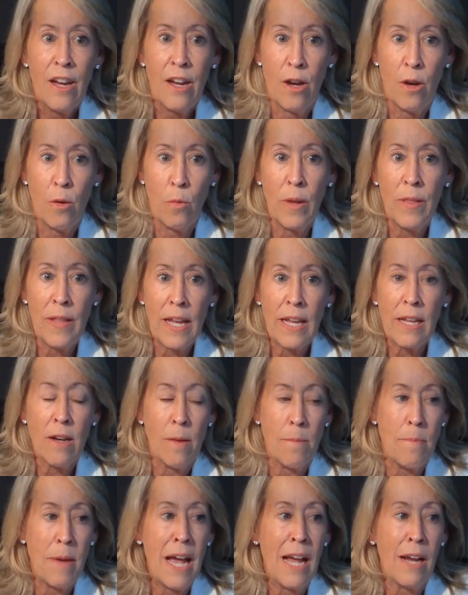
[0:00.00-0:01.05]
when they
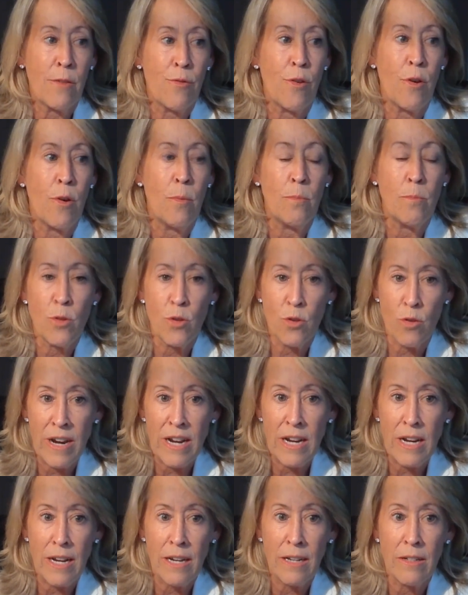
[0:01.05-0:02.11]
come back from
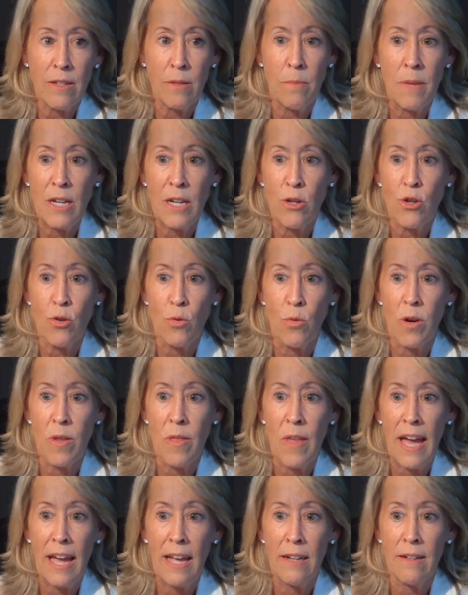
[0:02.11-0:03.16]
training to make sure
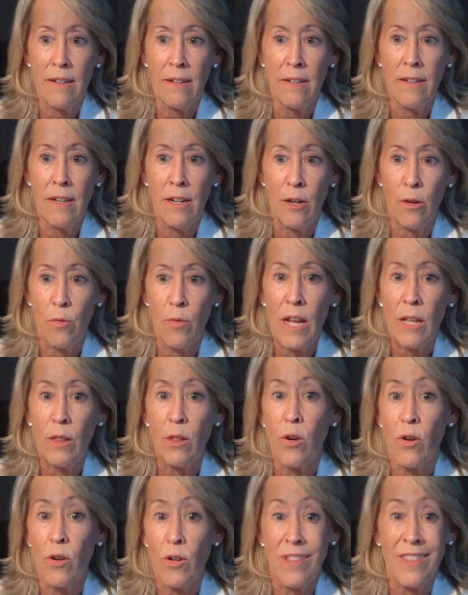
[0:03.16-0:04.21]
that, they
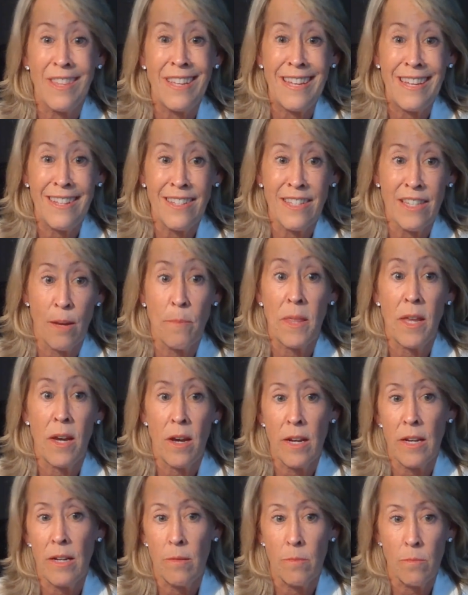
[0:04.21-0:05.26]
learned some of the
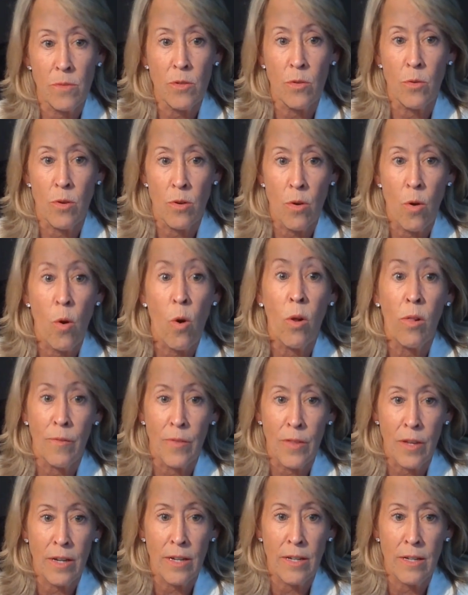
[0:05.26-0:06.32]
items or all
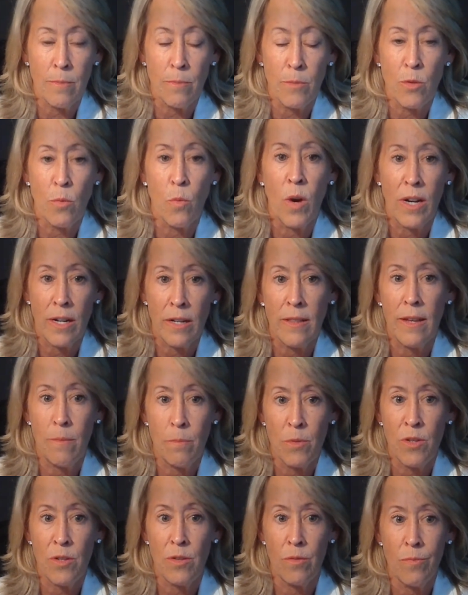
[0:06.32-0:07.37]
of the items you wanted
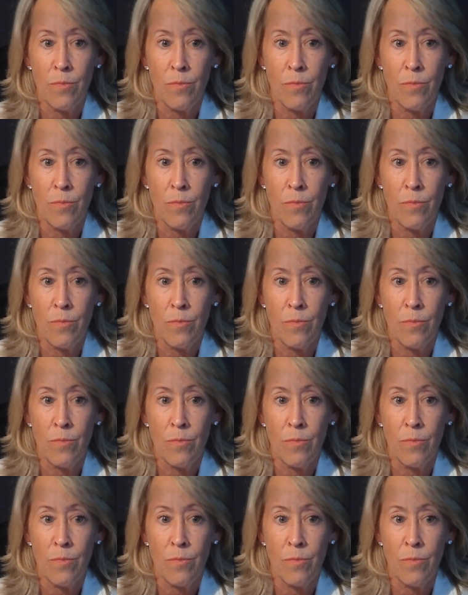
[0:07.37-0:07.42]
them to.